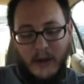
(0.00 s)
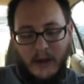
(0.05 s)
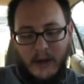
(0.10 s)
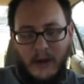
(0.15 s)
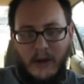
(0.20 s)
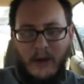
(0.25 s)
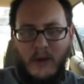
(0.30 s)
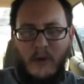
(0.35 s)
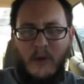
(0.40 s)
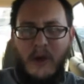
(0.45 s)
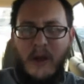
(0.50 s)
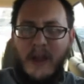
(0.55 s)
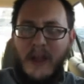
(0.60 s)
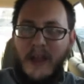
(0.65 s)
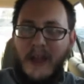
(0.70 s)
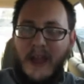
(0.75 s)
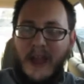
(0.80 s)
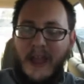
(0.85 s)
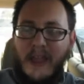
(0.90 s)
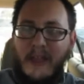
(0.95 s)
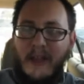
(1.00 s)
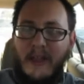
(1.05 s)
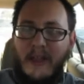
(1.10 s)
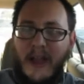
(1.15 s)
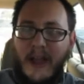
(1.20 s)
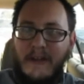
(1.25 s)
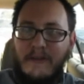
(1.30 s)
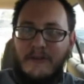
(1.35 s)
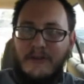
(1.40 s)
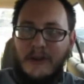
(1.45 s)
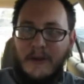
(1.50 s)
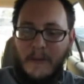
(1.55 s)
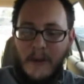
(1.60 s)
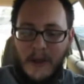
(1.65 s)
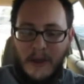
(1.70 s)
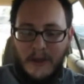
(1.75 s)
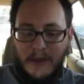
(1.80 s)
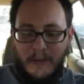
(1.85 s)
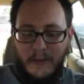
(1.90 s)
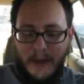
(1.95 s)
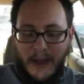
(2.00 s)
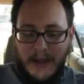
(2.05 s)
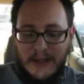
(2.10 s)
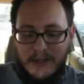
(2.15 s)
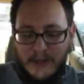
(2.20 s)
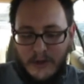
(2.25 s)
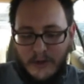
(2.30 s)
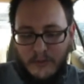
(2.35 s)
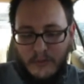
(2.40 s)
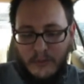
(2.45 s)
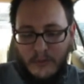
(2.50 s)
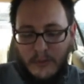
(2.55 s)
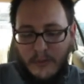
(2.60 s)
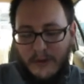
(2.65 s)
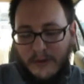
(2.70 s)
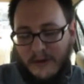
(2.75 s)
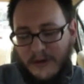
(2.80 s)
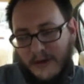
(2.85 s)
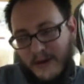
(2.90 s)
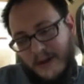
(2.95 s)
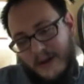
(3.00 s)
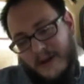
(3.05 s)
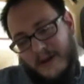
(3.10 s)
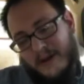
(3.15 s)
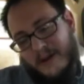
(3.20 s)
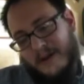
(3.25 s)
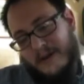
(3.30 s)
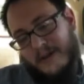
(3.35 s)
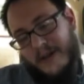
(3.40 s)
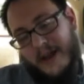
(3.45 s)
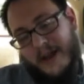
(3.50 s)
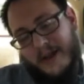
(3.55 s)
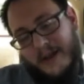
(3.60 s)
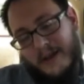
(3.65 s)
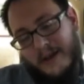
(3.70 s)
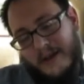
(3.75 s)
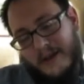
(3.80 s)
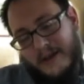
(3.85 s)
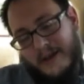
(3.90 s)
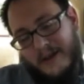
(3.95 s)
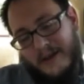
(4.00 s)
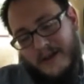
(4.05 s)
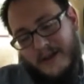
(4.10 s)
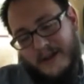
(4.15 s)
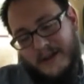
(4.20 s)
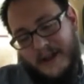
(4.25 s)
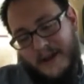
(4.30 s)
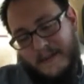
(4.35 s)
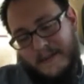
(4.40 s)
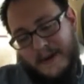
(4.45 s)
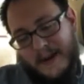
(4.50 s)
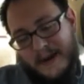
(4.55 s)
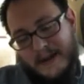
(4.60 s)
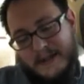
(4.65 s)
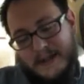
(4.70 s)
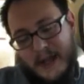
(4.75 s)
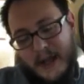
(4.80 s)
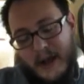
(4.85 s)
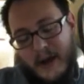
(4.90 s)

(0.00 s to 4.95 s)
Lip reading: Oh, and the live stream. You guys are cruel. You're like, Tap Talk's like,